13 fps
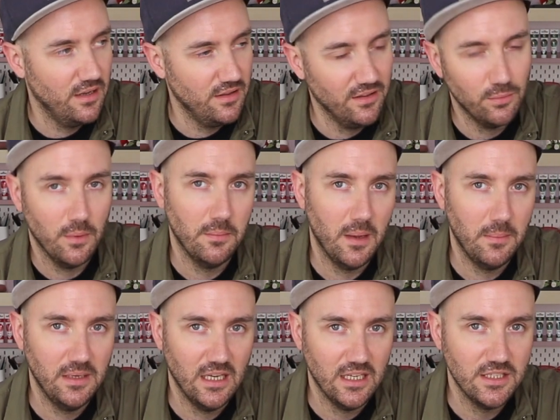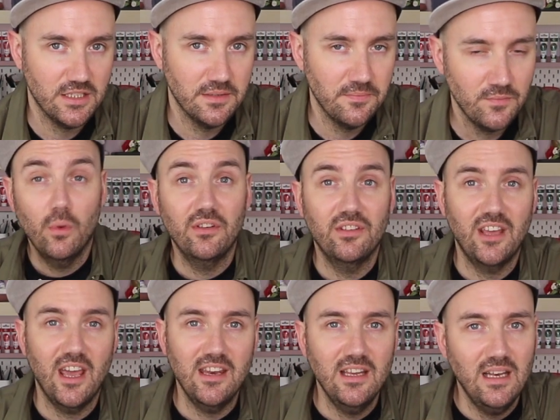This one might be late. Once
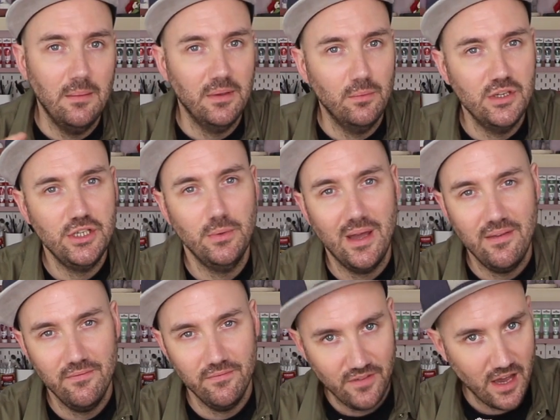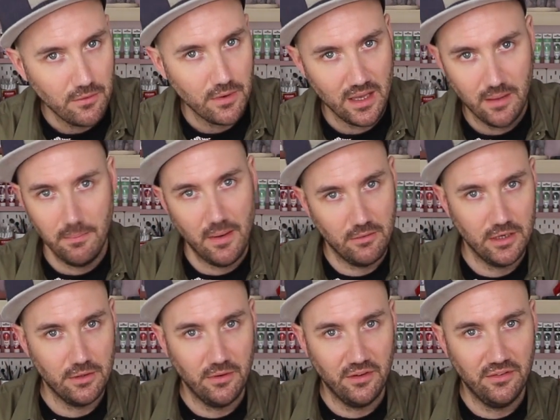again, let me wish you a very
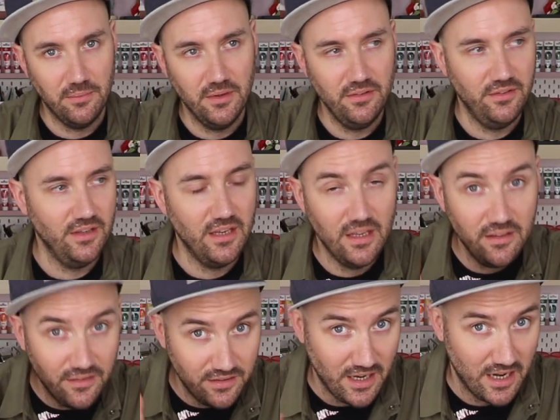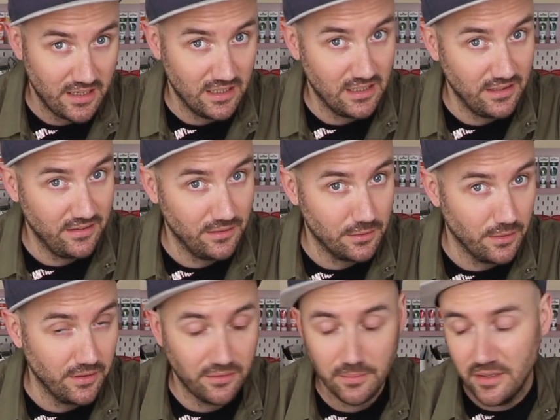Merry Christmas. It is technically still
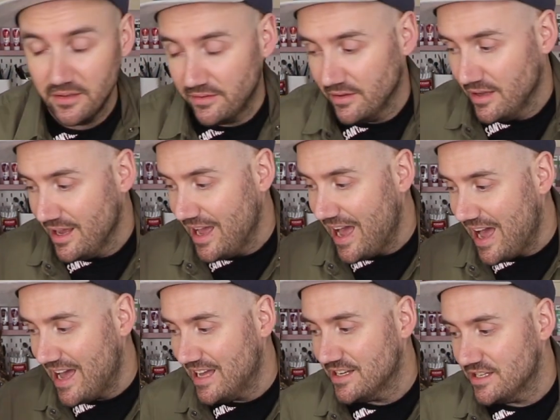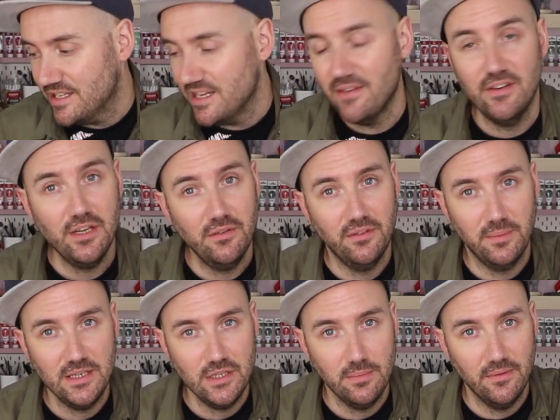Christmas. And if I don't
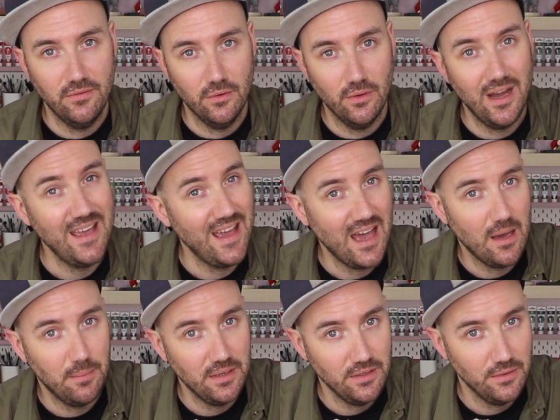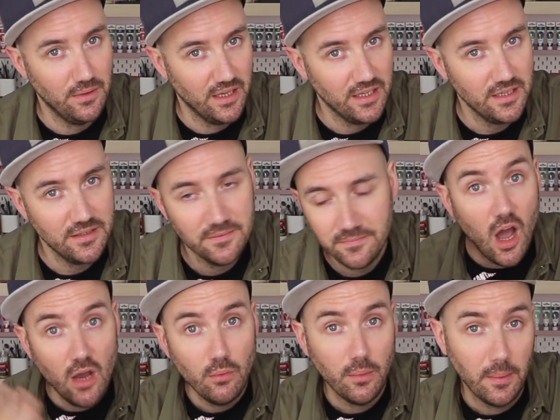speak to you before, a Happy New Year.
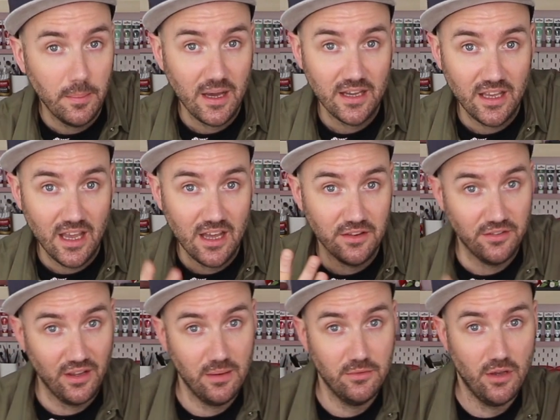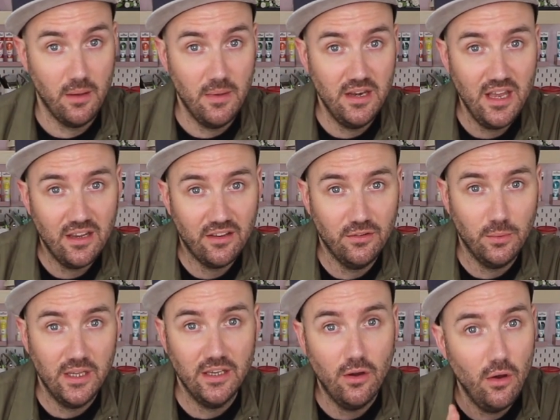I will be back at the same time next
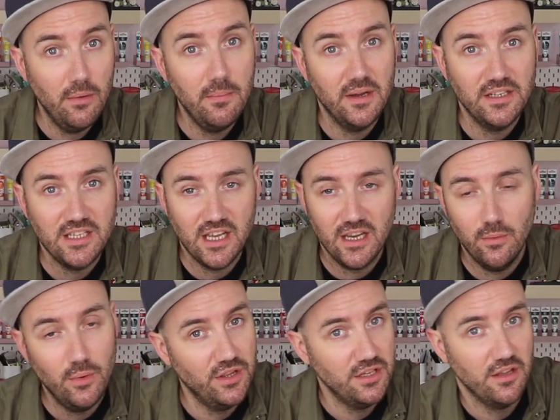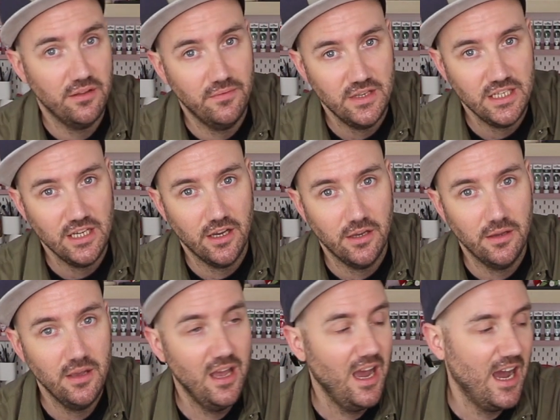week on Monday with another
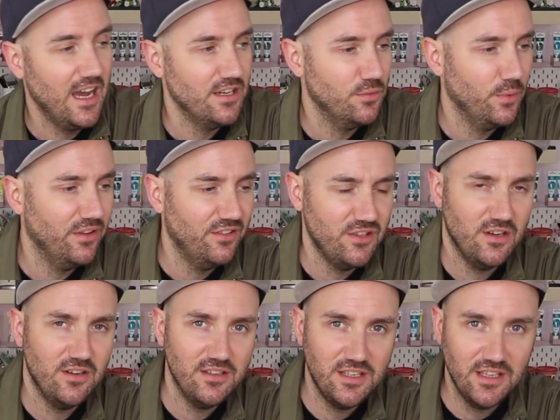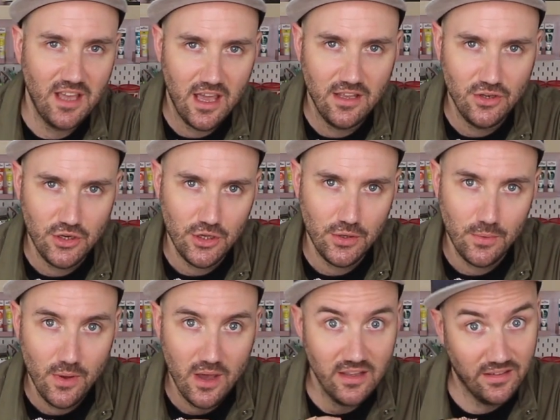video. And we're starting a
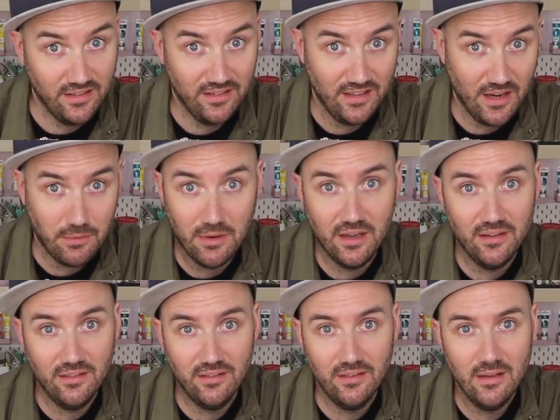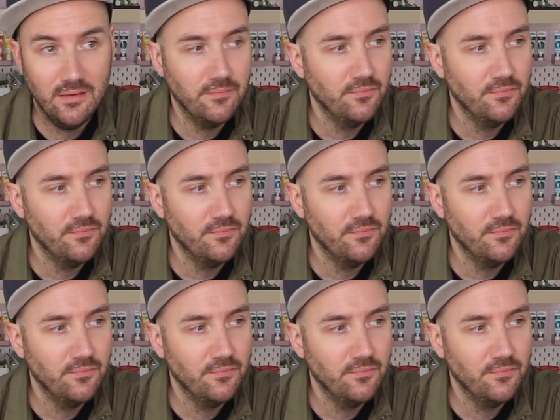new series.